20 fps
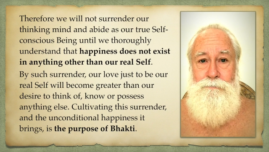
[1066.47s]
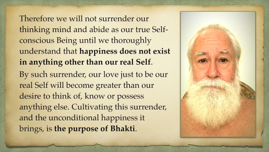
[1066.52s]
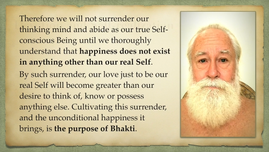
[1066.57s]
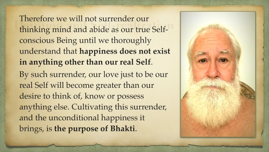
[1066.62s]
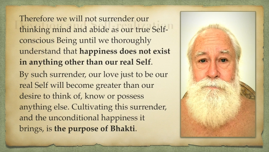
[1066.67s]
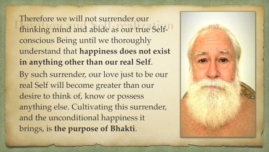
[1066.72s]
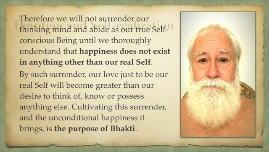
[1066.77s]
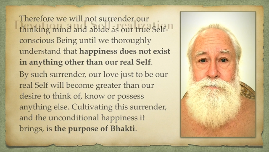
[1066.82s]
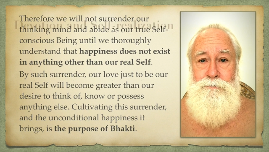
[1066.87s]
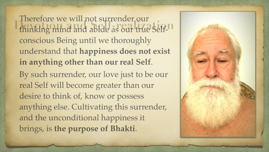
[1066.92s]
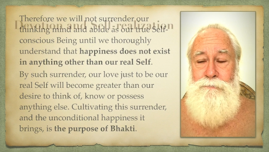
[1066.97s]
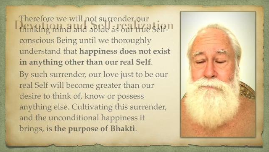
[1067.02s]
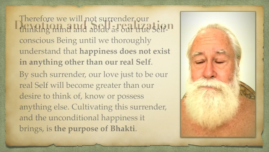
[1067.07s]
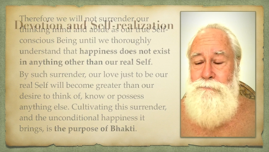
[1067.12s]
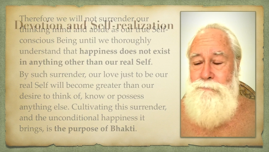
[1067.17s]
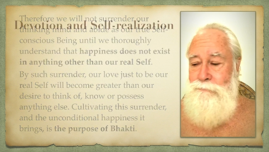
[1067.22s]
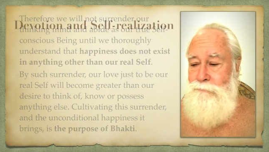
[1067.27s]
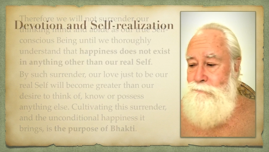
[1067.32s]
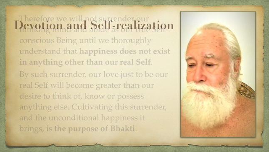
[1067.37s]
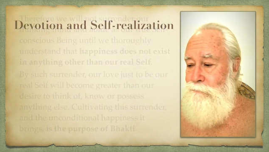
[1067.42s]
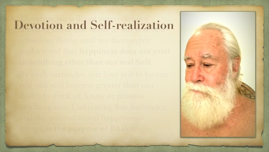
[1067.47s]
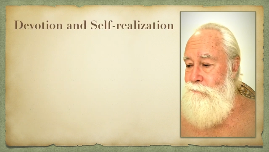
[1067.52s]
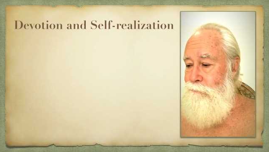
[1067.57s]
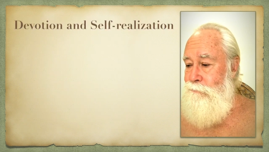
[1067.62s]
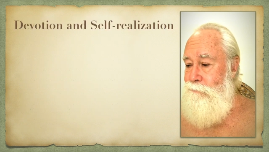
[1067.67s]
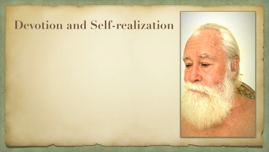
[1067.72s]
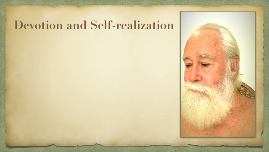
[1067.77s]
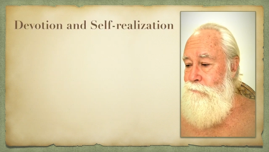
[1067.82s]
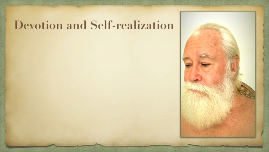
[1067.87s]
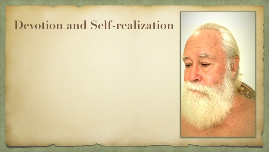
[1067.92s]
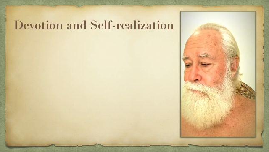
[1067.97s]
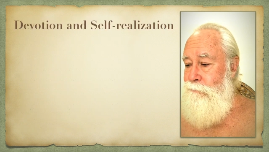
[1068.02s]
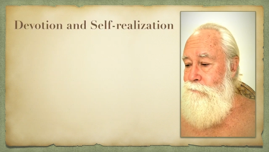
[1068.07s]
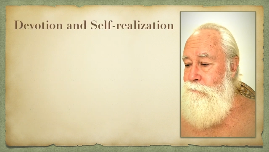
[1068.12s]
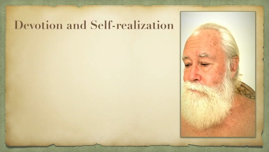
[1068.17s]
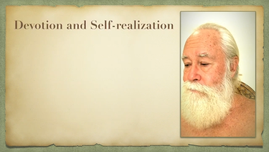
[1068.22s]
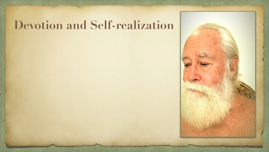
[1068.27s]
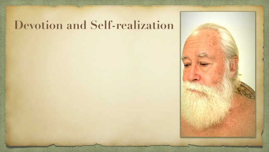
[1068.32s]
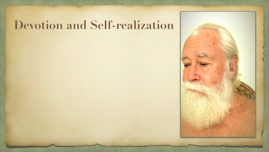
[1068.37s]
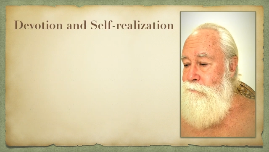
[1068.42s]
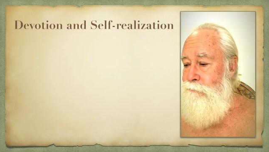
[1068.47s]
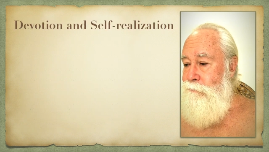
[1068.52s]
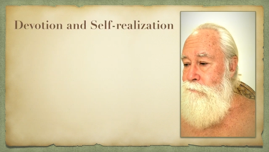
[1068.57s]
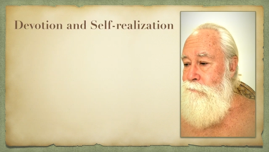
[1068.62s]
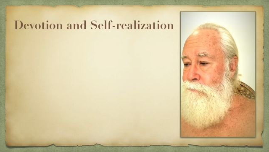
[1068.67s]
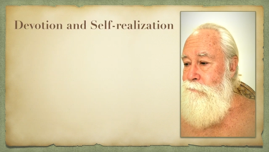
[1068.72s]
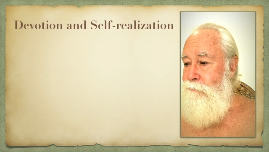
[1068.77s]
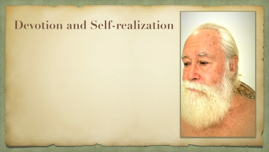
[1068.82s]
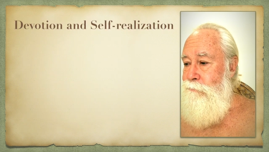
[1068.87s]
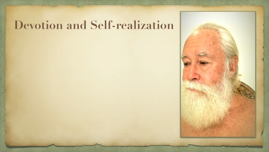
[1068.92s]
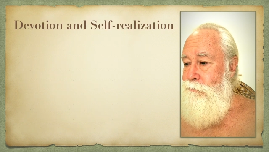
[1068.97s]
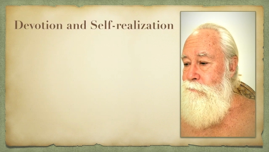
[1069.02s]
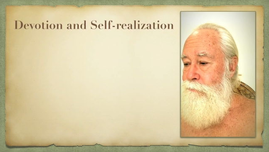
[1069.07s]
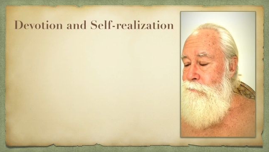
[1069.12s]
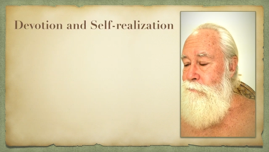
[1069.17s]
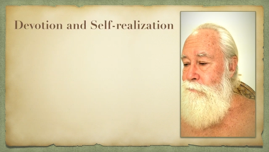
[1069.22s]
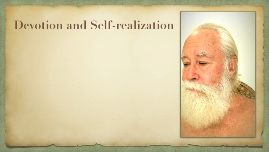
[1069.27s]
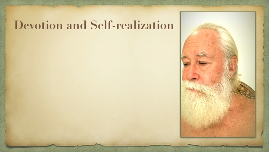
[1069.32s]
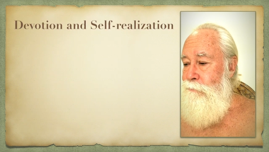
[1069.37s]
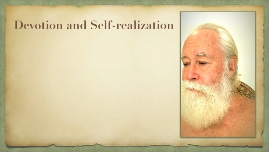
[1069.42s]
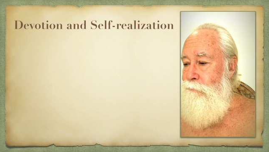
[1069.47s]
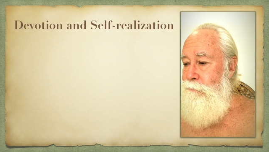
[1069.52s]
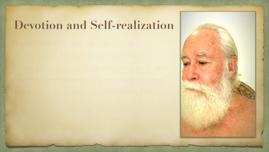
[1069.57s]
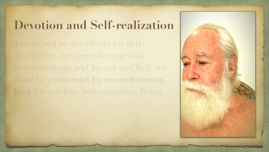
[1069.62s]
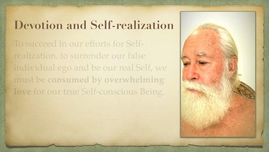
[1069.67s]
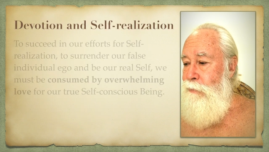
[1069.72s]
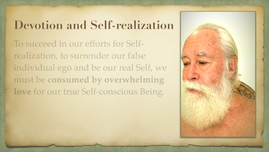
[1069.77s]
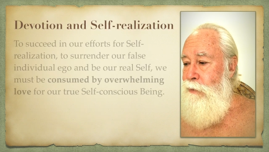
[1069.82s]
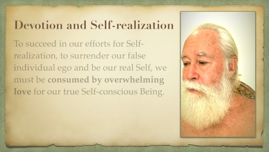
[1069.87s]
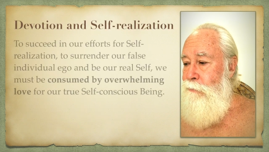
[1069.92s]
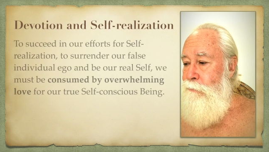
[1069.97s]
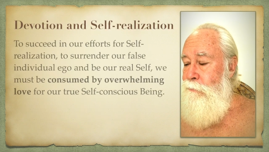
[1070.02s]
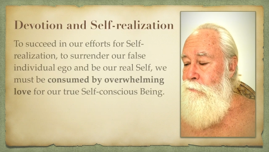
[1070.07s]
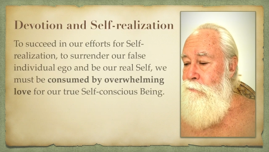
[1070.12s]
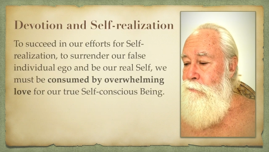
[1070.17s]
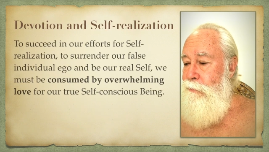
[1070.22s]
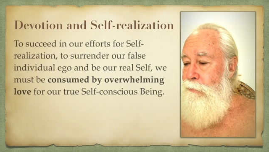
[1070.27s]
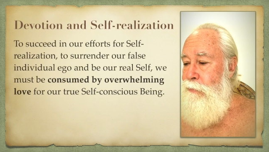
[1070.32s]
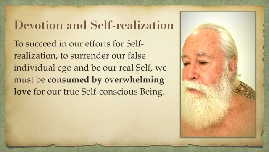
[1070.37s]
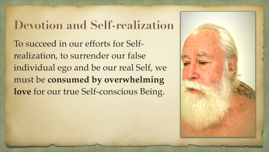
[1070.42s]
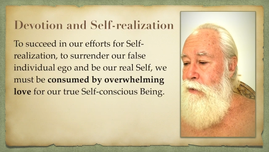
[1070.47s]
[no speech]